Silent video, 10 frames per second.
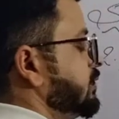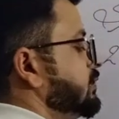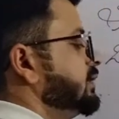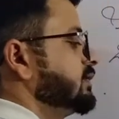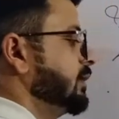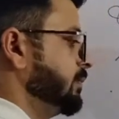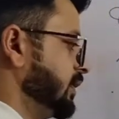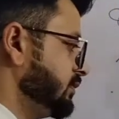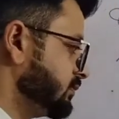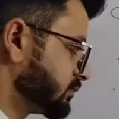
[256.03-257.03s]
this
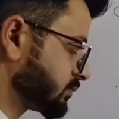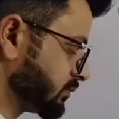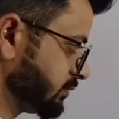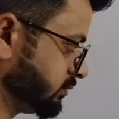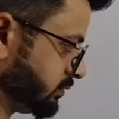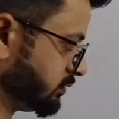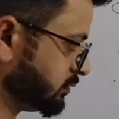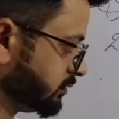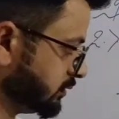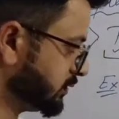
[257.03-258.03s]
number
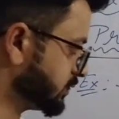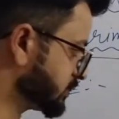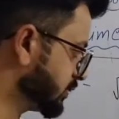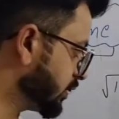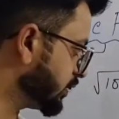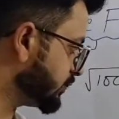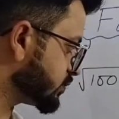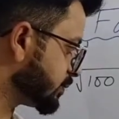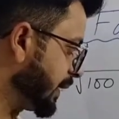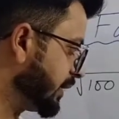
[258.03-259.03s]
is not
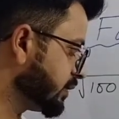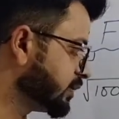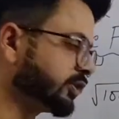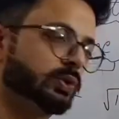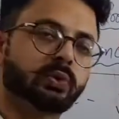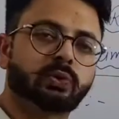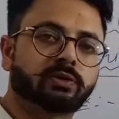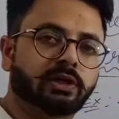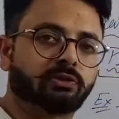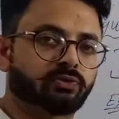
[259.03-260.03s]
divisible by 2.
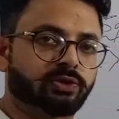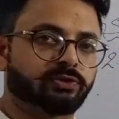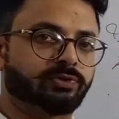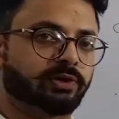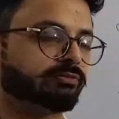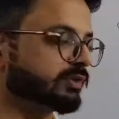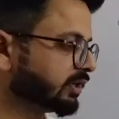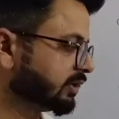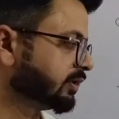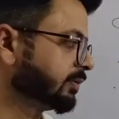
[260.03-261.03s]
Now 25.
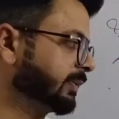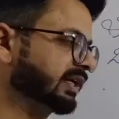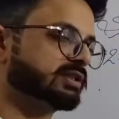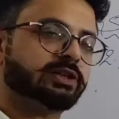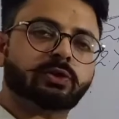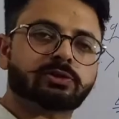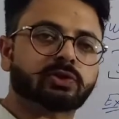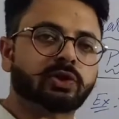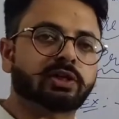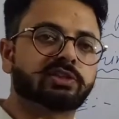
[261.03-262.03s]
By 3
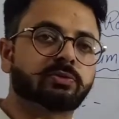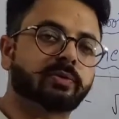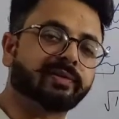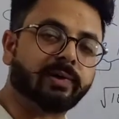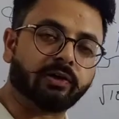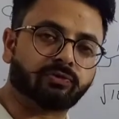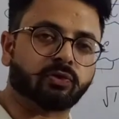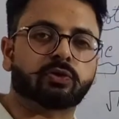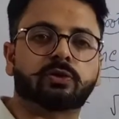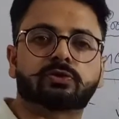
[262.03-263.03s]
also not divisible. By
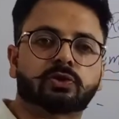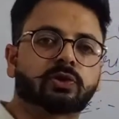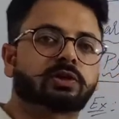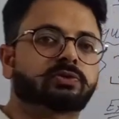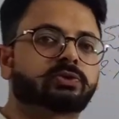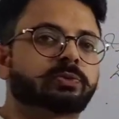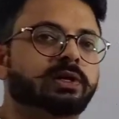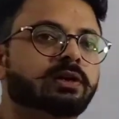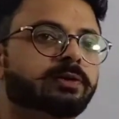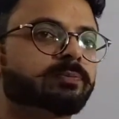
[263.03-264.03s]
4 also not
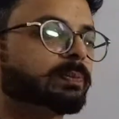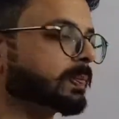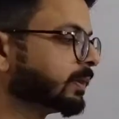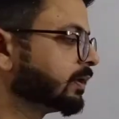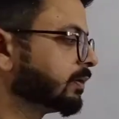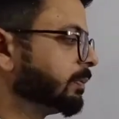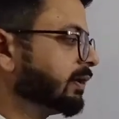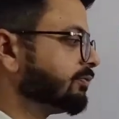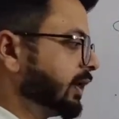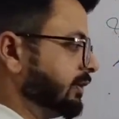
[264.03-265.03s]
divisible.
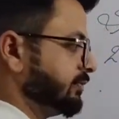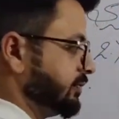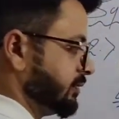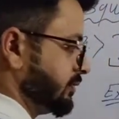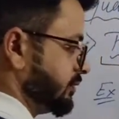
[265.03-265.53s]
By 5.